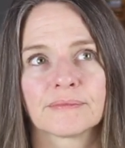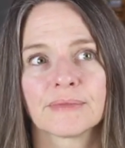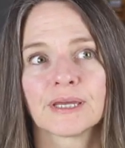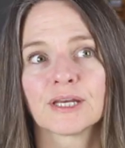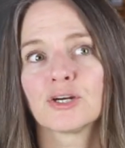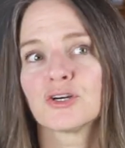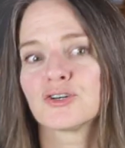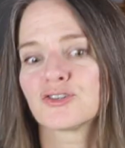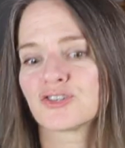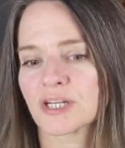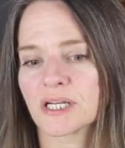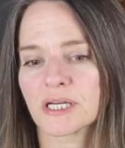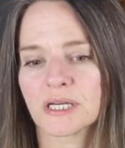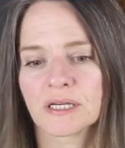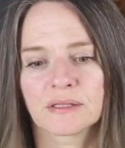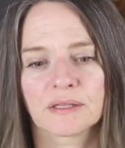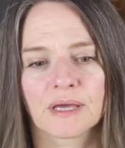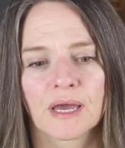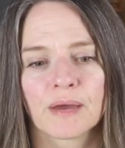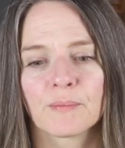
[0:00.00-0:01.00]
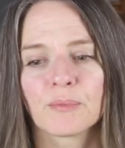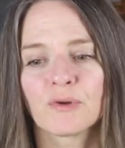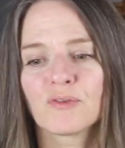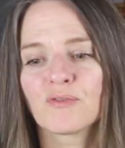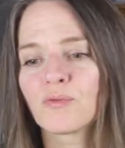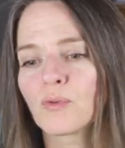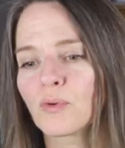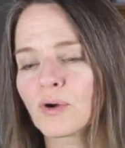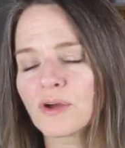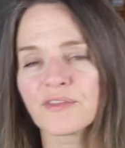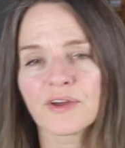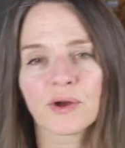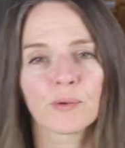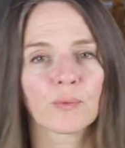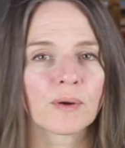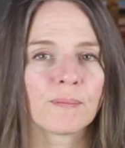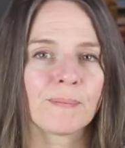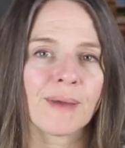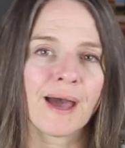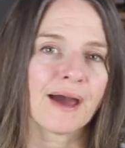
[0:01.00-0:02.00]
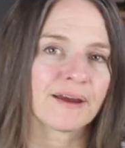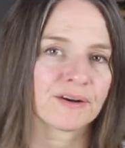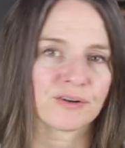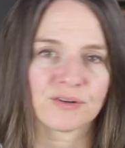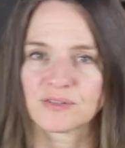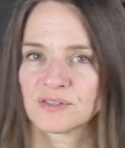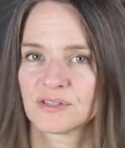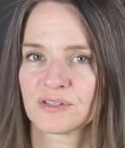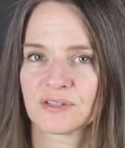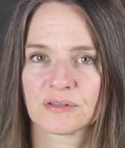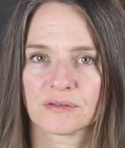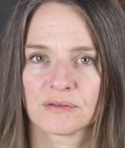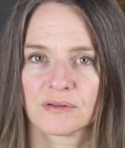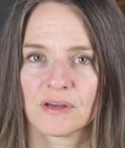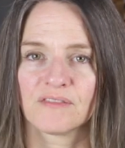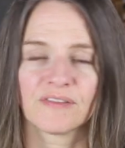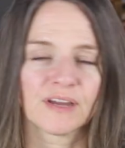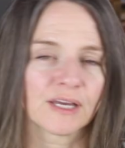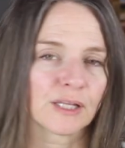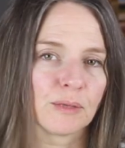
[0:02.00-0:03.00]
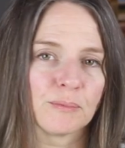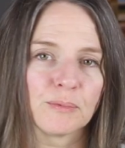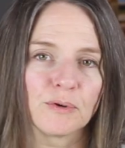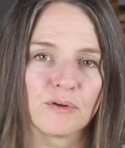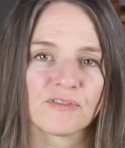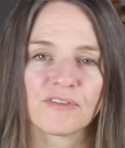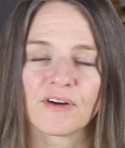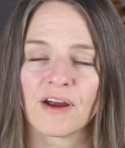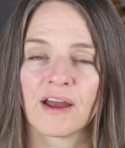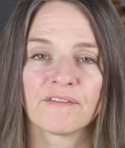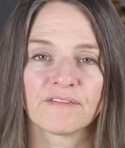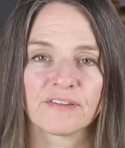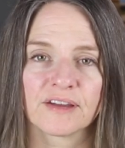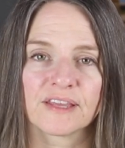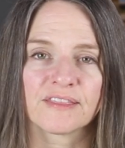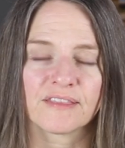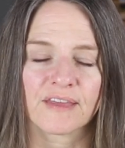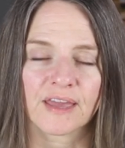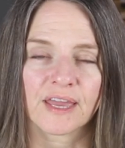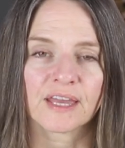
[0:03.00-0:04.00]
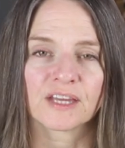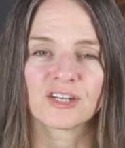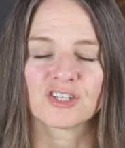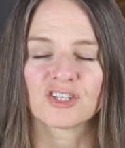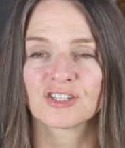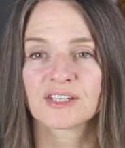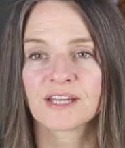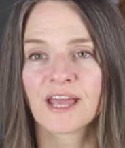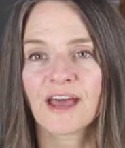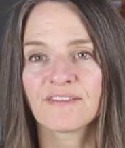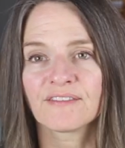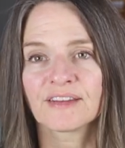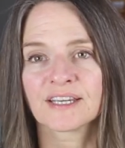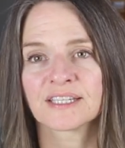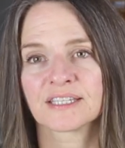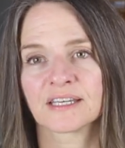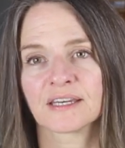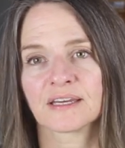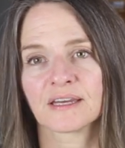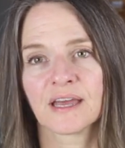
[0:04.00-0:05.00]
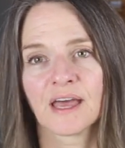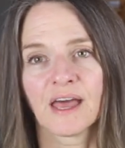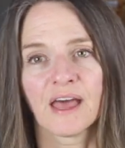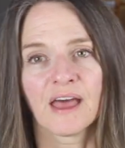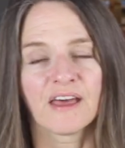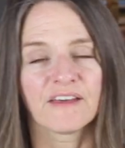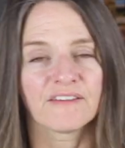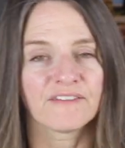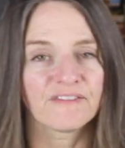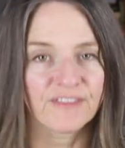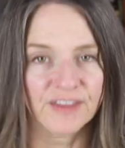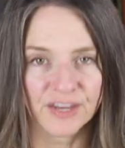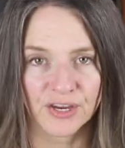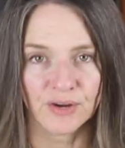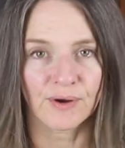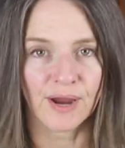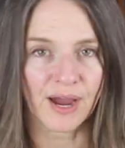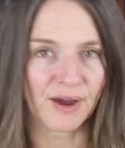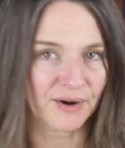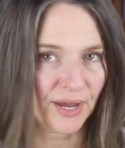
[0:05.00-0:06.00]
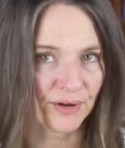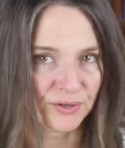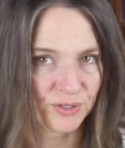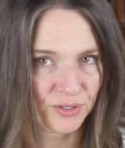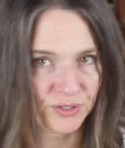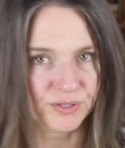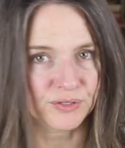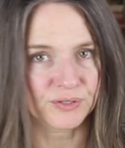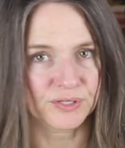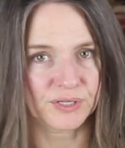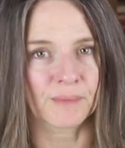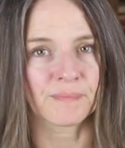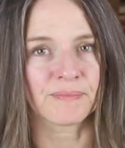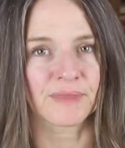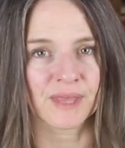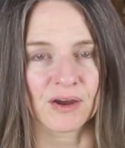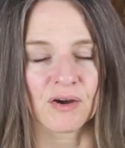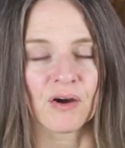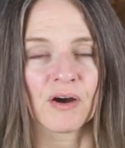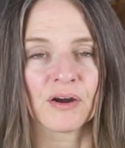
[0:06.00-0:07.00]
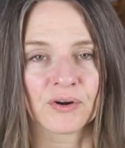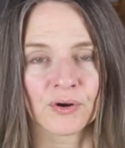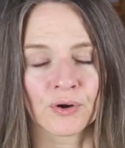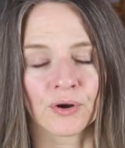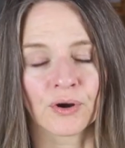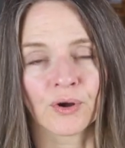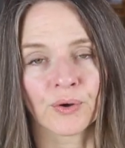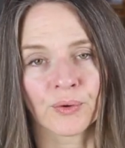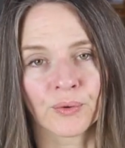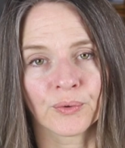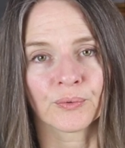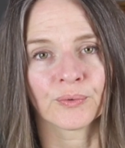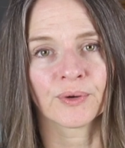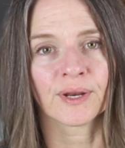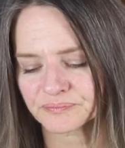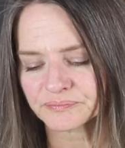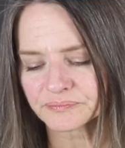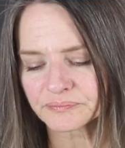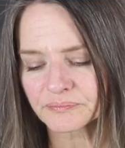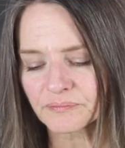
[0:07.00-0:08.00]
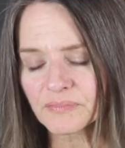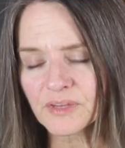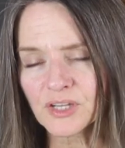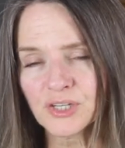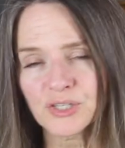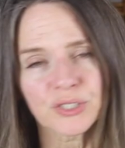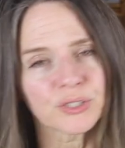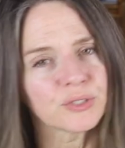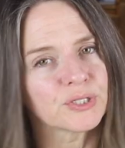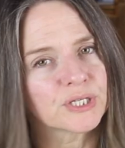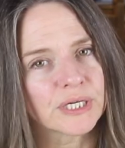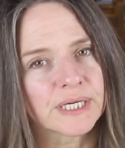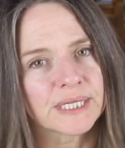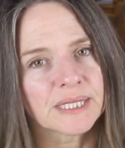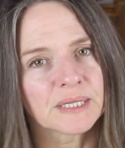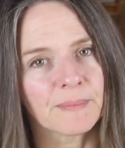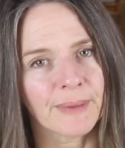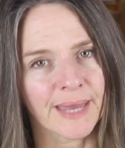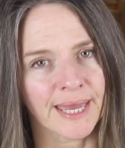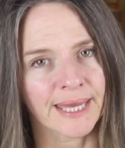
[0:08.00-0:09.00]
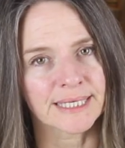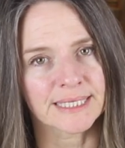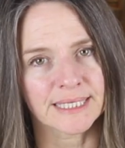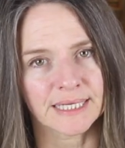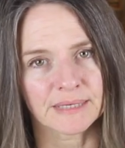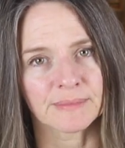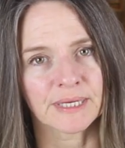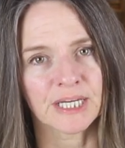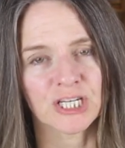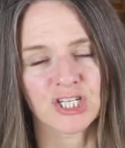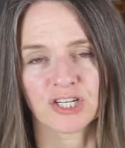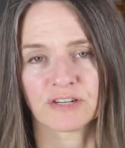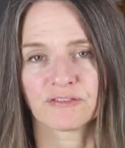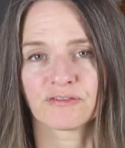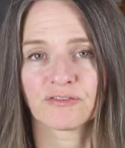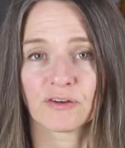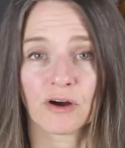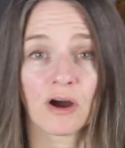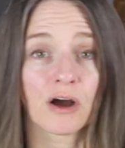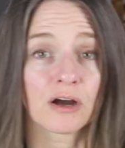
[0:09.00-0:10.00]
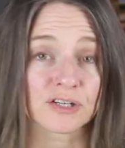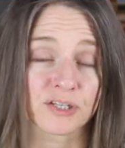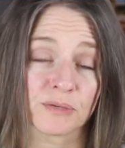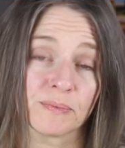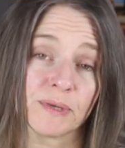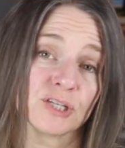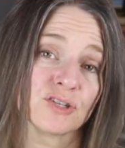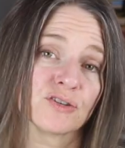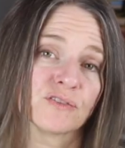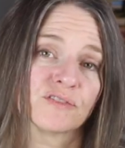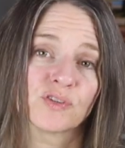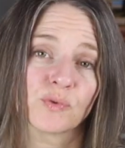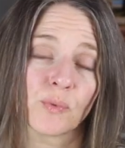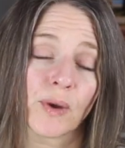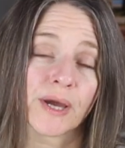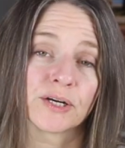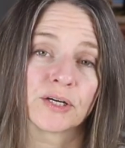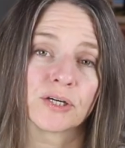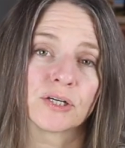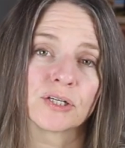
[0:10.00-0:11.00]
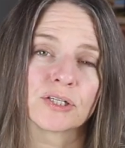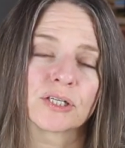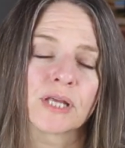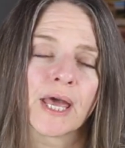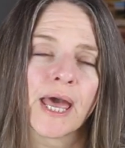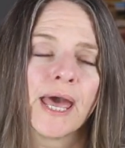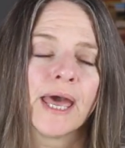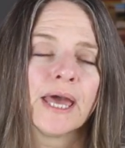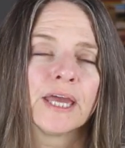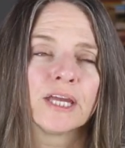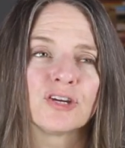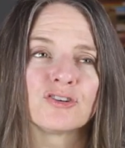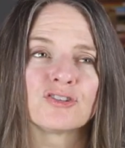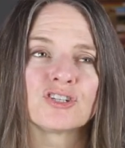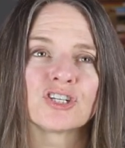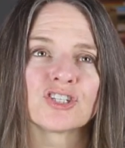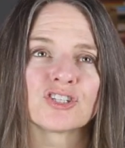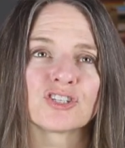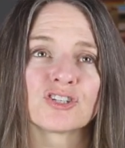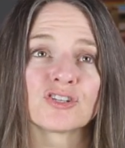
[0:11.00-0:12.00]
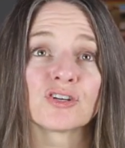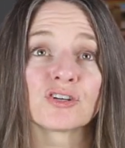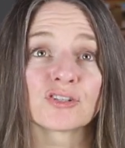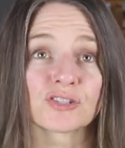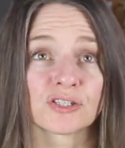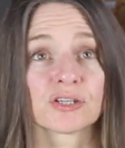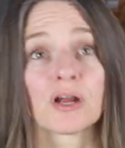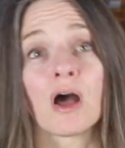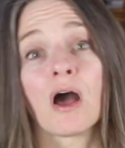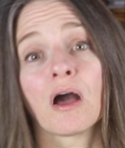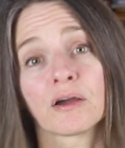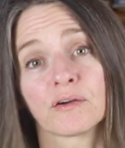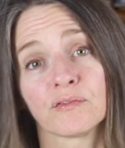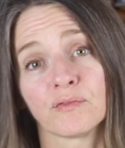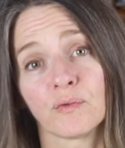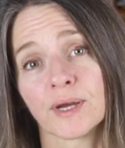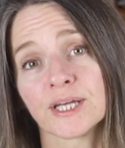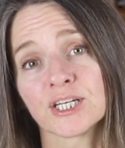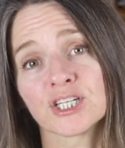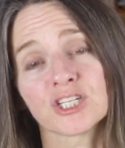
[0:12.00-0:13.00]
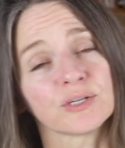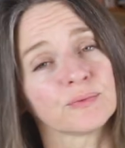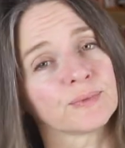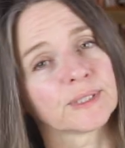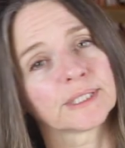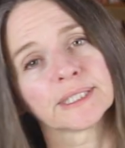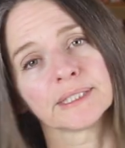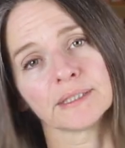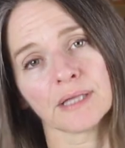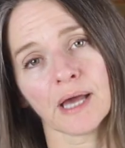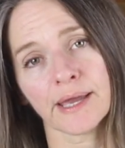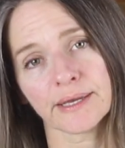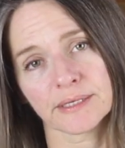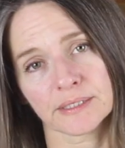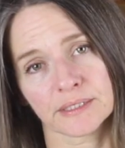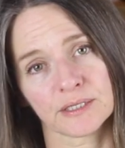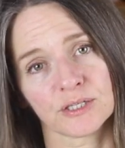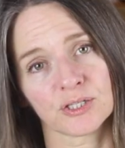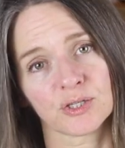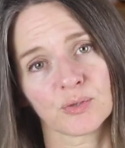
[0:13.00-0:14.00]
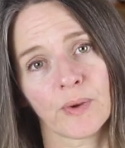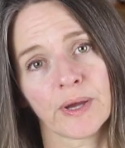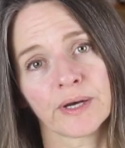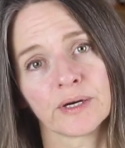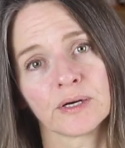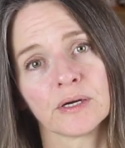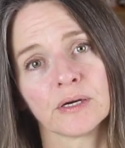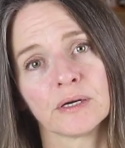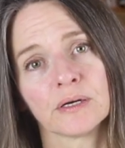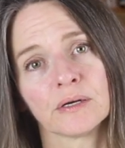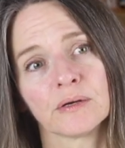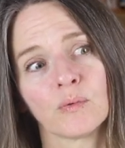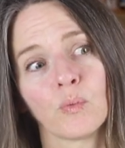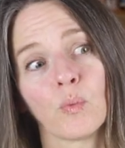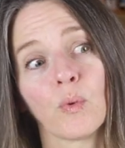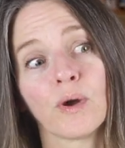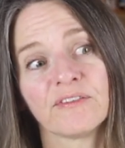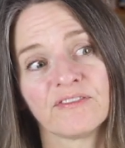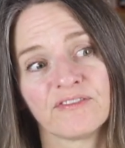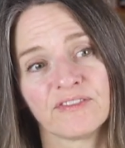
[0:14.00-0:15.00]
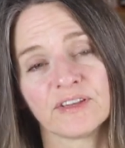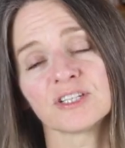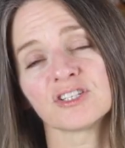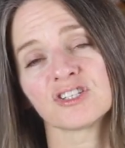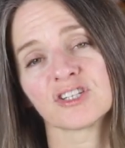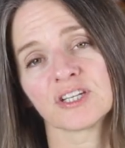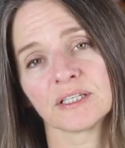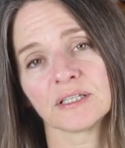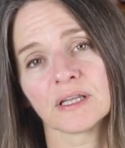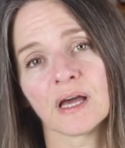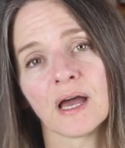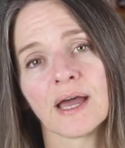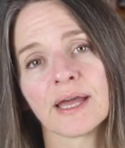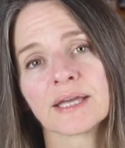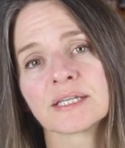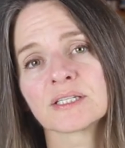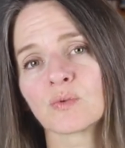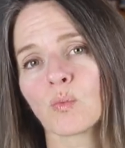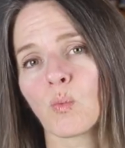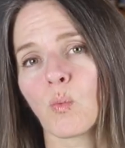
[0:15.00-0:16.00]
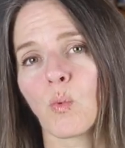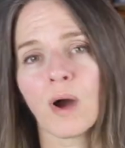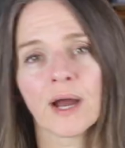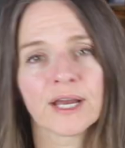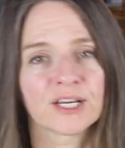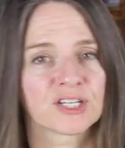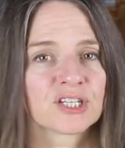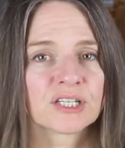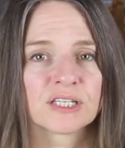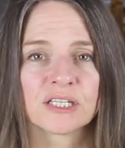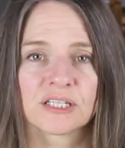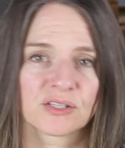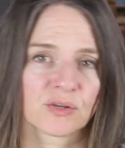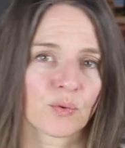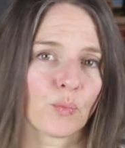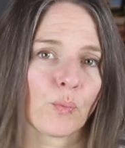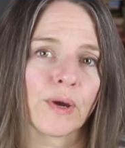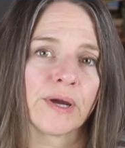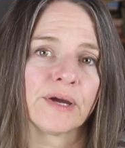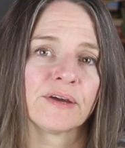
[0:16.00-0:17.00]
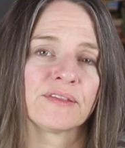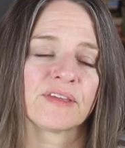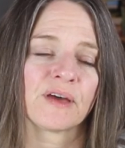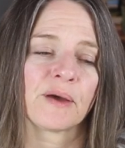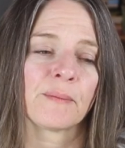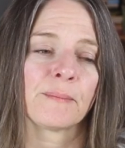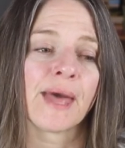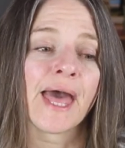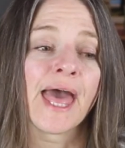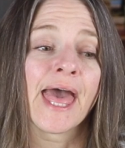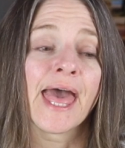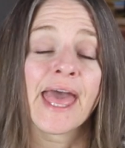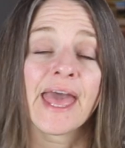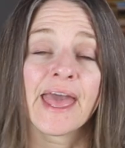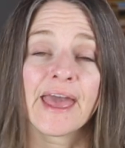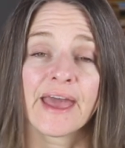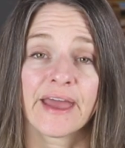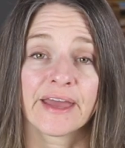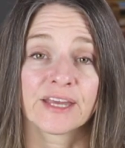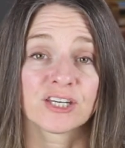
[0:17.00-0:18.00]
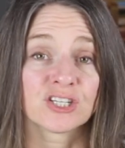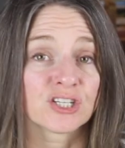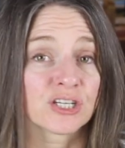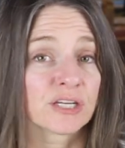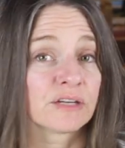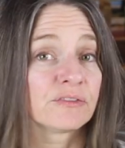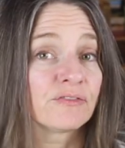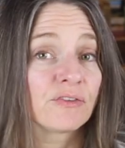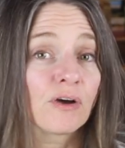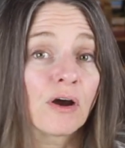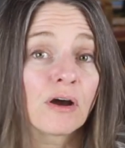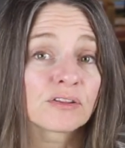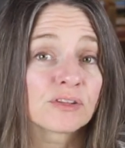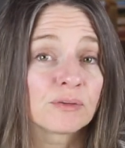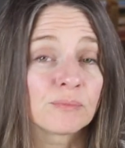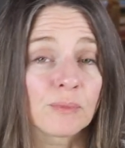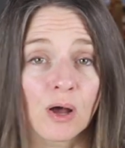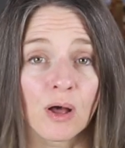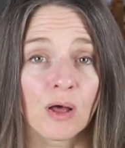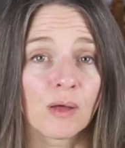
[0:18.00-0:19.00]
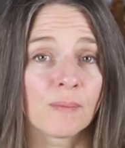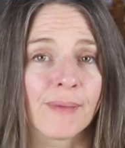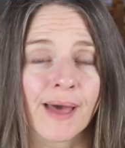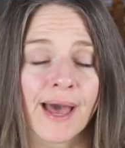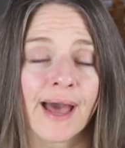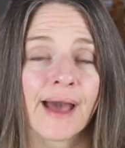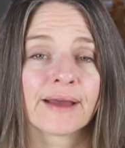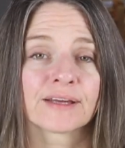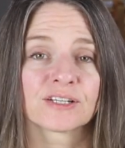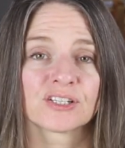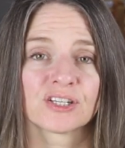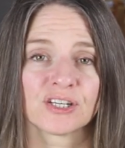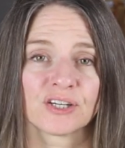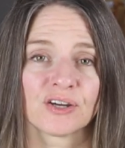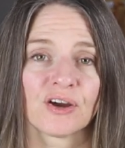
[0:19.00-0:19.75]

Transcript: energy that before there were patterns available for everything, just having to figure out how to do something on her own. So during the pandemic, she frogged a bunch of sweaters. You know, she just took stock of what she really likes in a sweater, what fit she likes, why she doesn't wear them, and she frogged them all back to